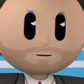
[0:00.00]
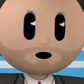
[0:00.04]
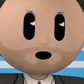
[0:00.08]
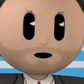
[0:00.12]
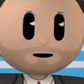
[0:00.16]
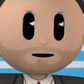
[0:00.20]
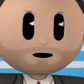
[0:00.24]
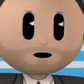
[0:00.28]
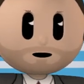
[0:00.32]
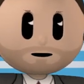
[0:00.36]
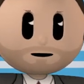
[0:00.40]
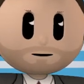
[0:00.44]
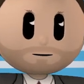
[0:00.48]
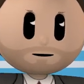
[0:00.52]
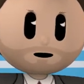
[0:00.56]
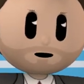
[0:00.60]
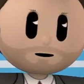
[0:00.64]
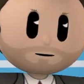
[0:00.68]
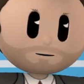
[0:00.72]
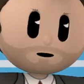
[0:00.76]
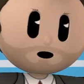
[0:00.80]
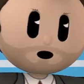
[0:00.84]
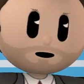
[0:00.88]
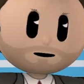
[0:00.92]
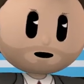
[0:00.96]
And that is
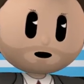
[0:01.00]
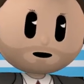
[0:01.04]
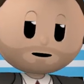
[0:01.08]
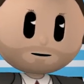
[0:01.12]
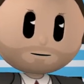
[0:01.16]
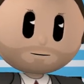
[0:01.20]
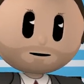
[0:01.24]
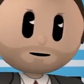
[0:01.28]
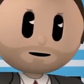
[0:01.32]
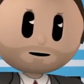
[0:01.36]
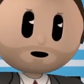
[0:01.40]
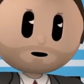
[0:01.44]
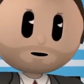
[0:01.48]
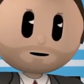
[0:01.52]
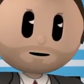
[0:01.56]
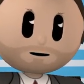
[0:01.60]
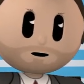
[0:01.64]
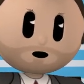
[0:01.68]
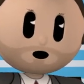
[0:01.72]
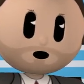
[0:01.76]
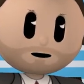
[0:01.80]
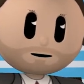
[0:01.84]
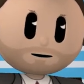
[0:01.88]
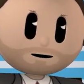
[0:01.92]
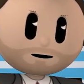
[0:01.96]
the sad and simple
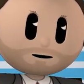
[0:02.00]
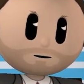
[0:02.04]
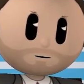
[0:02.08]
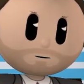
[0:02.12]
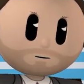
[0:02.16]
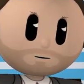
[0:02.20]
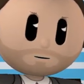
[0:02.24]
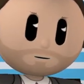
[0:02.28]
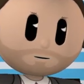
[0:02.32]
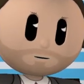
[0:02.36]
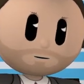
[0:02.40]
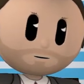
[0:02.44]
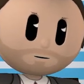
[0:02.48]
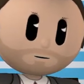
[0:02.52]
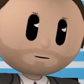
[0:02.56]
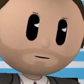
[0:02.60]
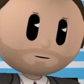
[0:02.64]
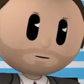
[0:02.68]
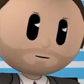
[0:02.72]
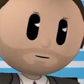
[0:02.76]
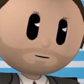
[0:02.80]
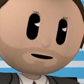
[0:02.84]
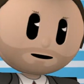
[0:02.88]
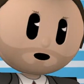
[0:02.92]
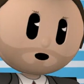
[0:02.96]
fact.
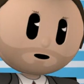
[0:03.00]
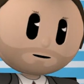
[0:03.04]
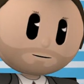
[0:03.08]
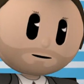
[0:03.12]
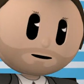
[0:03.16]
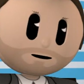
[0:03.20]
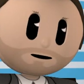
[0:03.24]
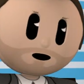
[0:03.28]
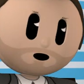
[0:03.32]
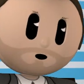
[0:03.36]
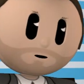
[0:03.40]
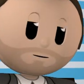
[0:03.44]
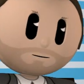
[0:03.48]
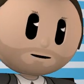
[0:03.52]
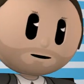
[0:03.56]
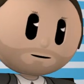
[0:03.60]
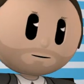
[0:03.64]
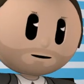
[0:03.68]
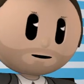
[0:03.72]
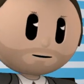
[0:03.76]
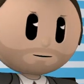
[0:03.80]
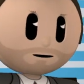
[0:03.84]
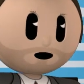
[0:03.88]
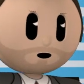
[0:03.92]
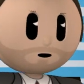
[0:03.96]
You see
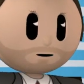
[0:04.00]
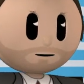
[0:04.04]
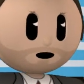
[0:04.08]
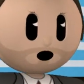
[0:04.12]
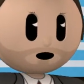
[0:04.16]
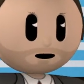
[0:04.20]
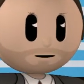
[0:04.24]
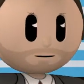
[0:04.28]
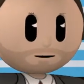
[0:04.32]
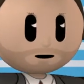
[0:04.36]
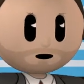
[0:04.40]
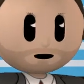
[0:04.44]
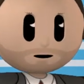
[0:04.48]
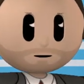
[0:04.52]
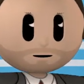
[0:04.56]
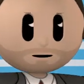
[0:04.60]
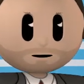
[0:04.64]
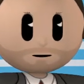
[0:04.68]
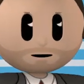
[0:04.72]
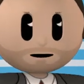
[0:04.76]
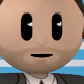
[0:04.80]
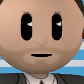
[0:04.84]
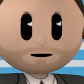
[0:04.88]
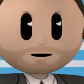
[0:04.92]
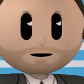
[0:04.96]
narcissists are
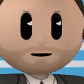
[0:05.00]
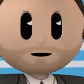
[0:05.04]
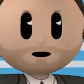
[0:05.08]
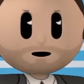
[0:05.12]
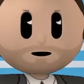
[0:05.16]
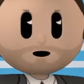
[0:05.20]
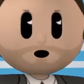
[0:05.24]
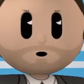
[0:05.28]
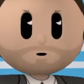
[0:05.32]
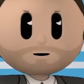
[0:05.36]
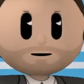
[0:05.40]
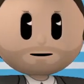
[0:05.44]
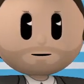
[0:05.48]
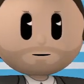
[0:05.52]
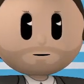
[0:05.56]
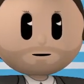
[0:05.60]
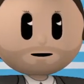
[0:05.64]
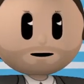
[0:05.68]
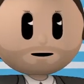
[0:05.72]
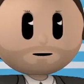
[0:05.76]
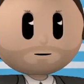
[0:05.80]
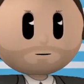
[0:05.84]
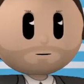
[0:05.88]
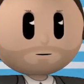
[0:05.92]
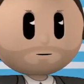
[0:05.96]
constantly yet
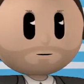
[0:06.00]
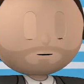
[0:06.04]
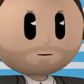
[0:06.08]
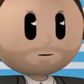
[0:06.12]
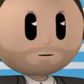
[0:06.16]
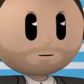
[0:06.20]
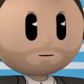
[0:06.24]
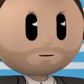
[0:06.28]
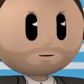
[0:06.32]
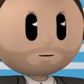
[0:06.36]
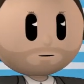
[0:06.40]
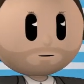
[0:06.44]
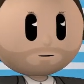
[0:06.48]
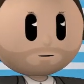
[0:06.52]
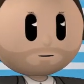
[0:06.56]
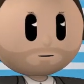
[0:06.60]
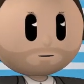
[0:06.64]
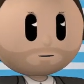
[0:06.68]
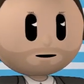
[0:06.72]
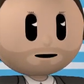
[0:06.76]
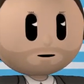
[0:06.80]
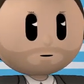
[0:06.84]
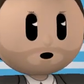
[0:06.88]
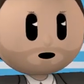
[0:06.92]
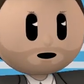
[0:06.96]
metaphorically.
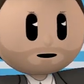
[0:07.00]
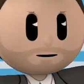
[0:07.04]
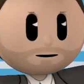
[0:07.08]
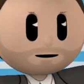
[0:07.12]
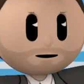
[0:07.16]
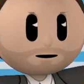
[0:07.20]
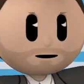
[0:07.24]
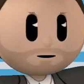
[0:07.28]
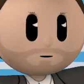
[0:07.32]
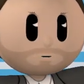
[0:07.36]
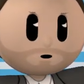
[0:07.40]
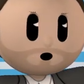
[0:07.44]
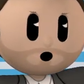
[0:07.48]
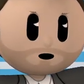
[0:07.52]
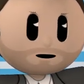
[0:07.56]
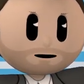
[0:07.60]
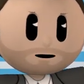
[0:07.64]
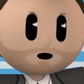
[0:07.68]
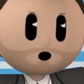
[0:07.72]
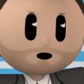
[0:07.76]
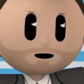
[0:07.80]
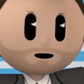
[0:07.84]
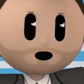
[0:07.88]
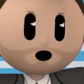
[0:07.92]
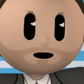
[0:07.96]
Trying to throw
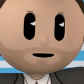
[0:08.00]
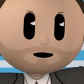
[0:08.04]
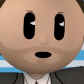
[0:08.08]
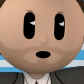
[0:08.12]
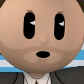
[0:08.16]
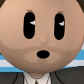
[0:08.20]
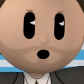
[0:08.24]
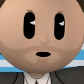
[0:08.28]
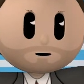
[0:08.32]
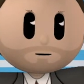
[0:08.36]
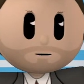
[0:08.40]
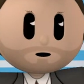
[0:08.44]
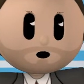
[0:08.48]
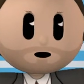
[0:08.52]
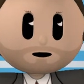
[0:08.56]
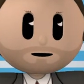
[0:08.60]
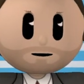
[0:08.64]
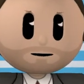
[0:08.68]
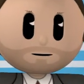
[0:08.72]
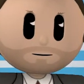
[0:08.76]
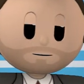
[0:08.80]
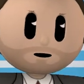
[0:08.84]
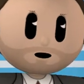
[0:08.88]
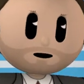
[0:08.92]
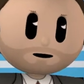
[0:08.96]
poop on the wall
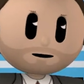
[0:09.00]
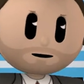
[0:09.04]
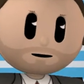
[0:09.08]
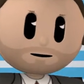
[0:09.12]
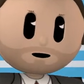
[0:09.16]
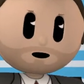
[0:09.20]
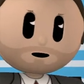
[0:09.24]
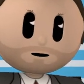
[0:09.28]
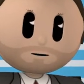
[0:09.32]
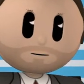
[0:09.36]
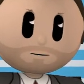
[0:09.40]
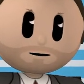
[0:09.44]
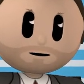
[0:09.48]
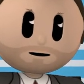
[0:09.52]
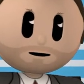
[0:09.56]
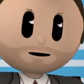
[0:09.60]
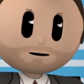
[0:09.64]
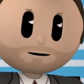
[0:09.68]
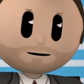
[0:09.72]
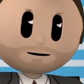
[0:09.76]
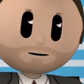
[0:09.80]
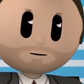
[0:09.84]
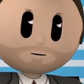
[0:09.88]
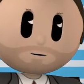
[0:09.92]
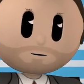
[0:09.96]
hoping something will
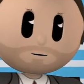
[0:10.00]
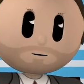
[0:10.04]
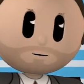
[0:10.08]
stick.